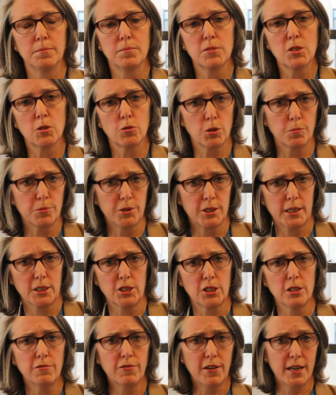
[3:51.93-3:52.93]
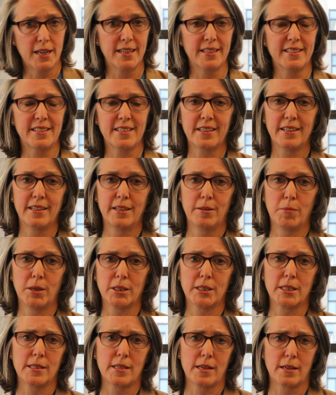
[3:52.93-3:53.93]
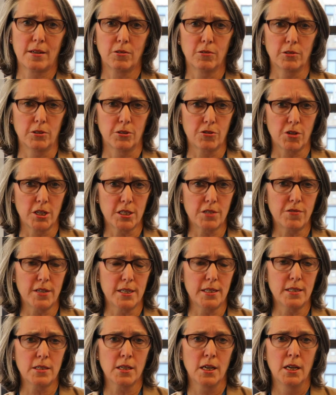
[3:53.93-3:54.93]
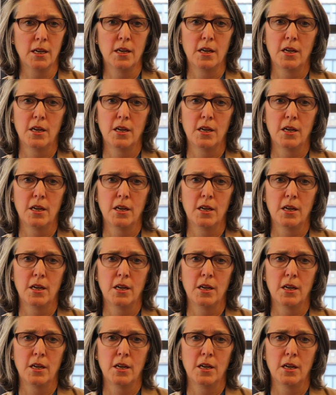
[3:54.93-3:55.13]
social protection financing and in multi-stakeholder trust funds.